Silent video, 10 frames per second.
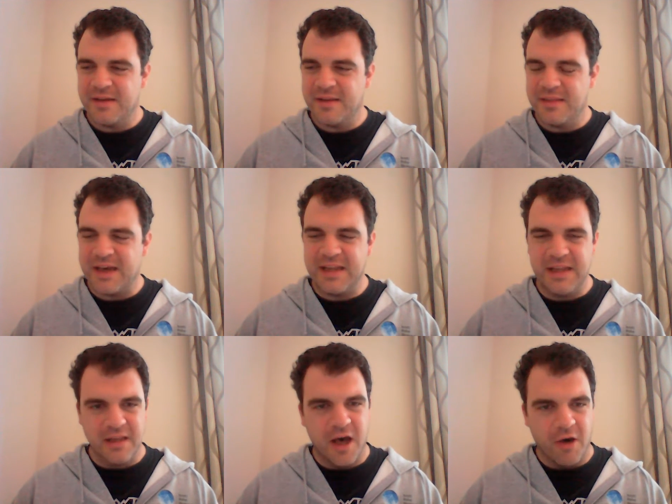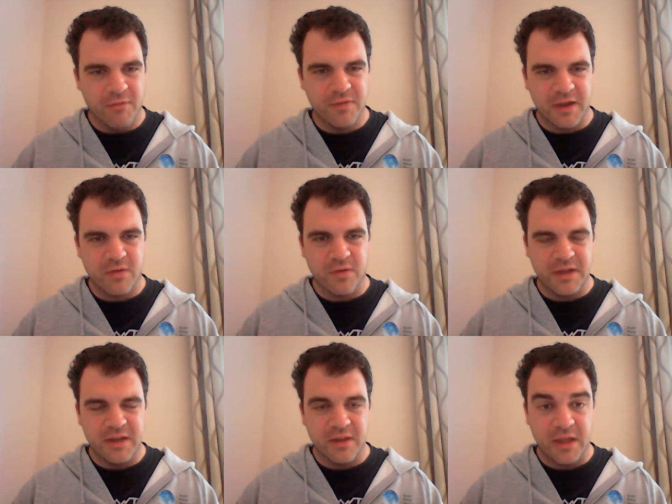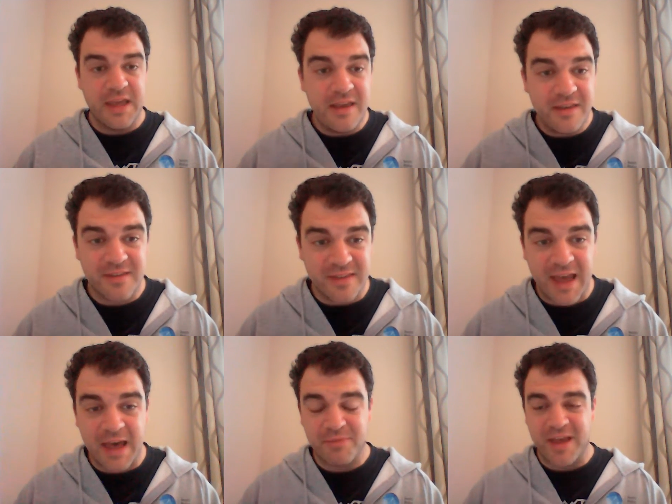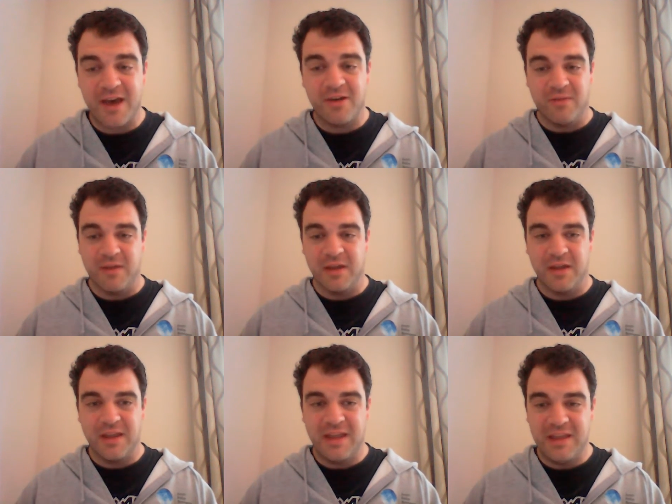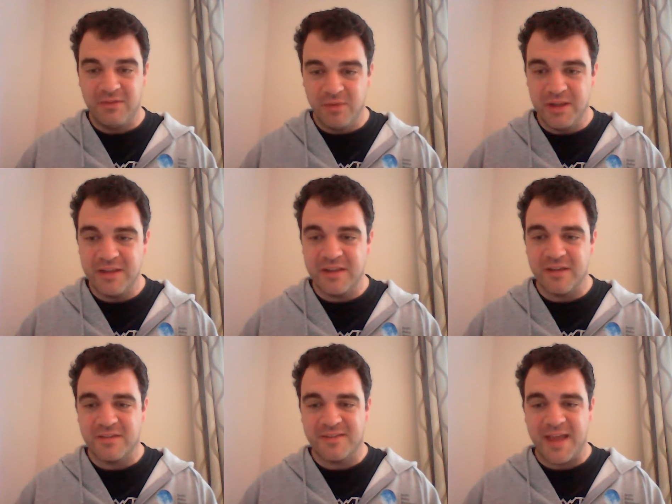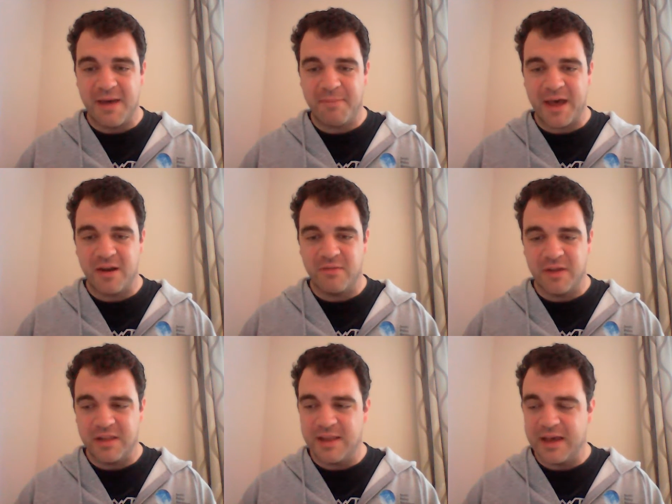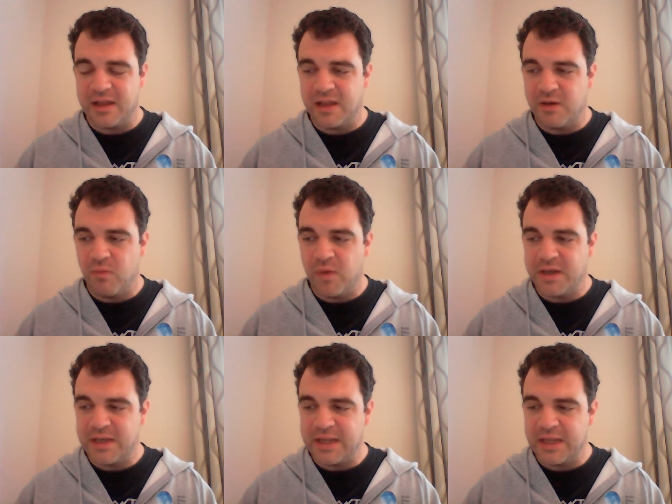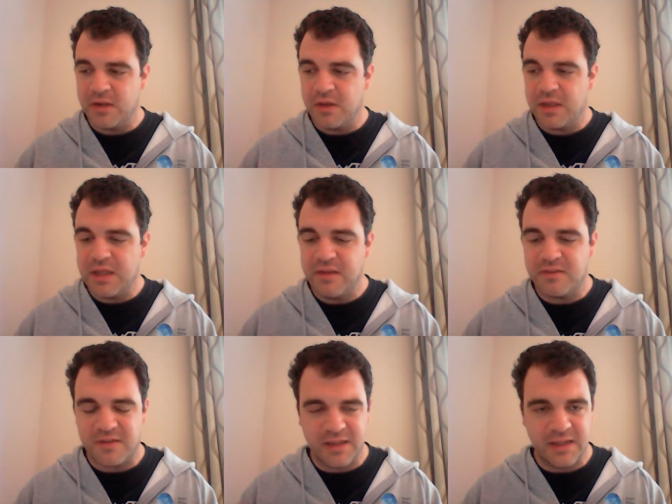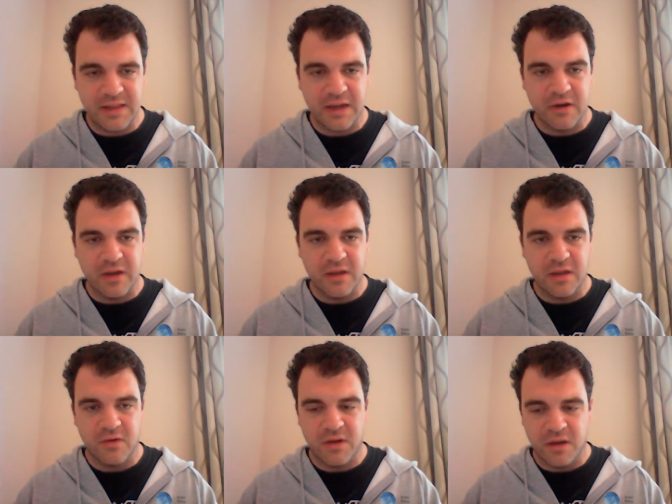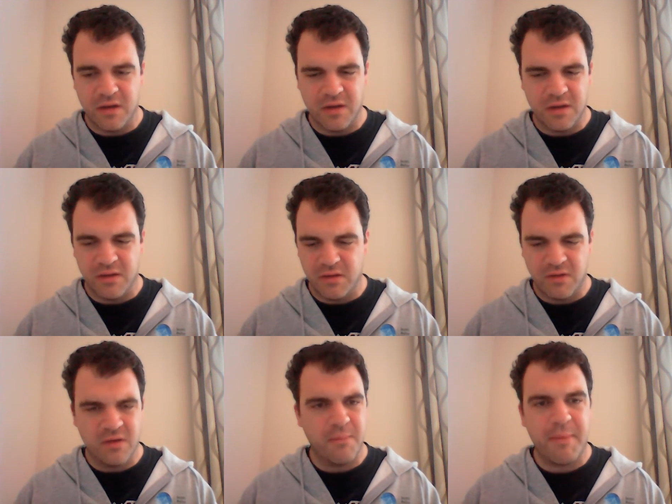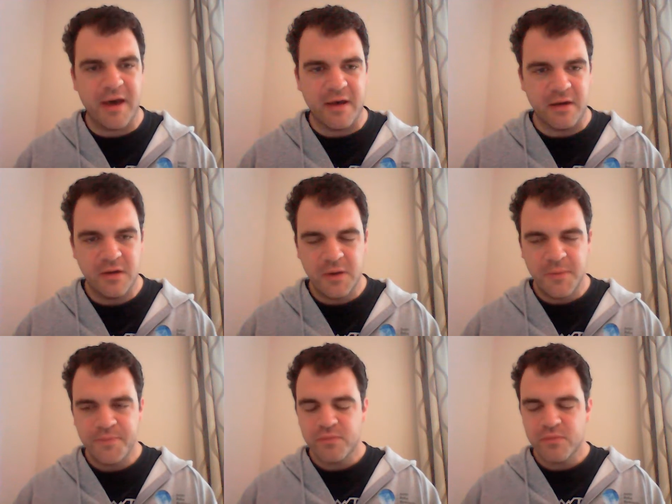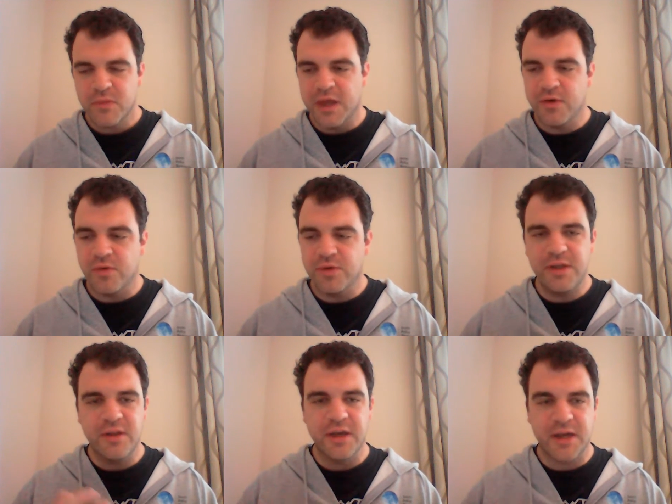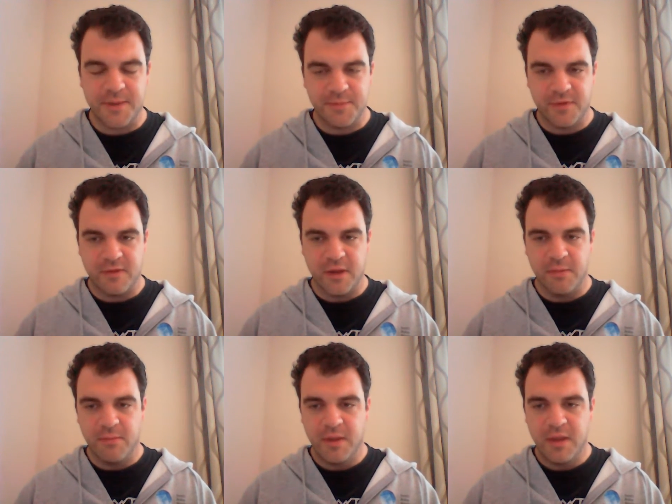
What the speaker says: that he loves, like Cordelia, he snaps out of it. He really does snap out of it. That when he's sitting there on a bed, and Cordelia comes to him,